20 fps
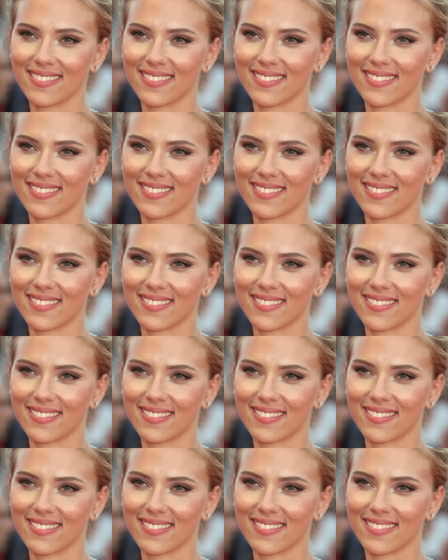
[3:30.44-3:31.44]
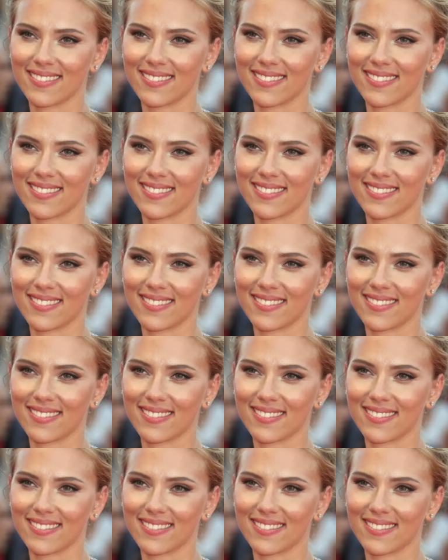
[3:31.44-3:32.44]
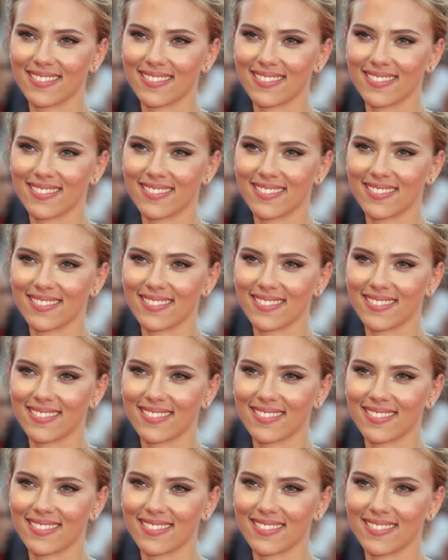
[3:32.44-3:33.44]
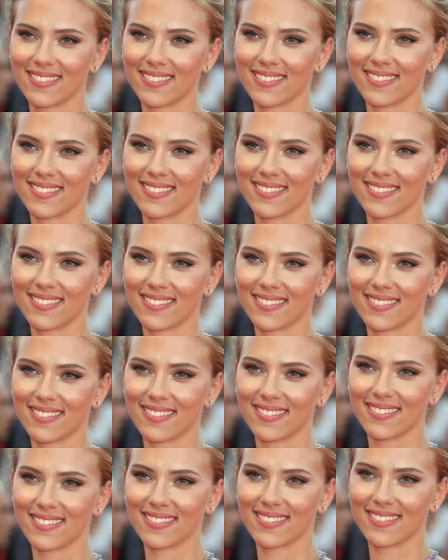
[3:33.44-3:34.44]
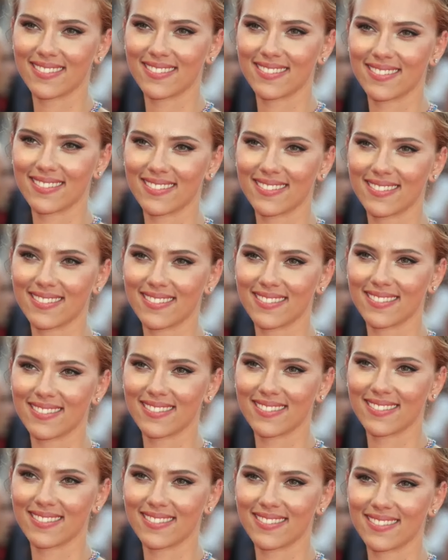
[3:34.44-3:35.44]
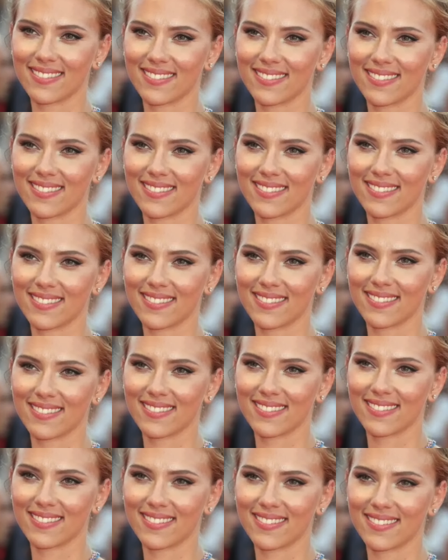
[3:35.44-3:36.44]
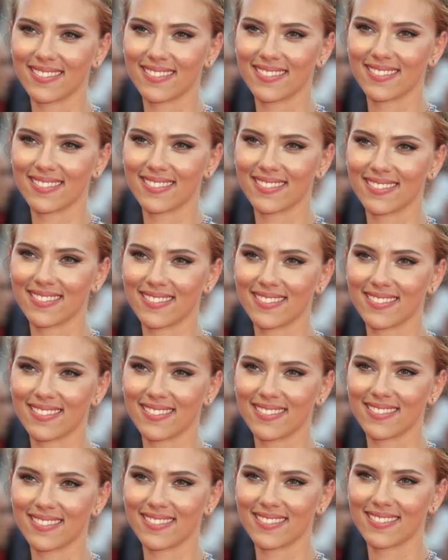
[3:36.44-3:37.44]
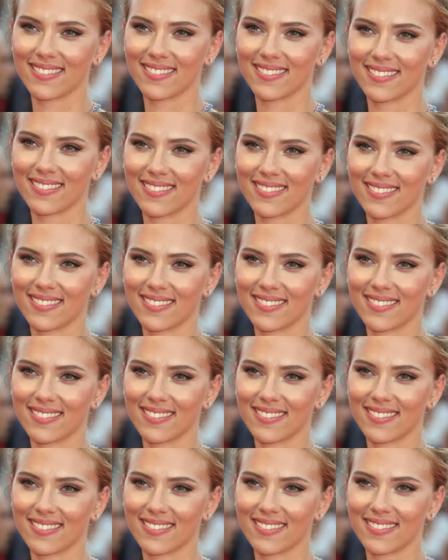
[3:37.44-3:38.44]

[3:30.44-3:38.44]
[no speech]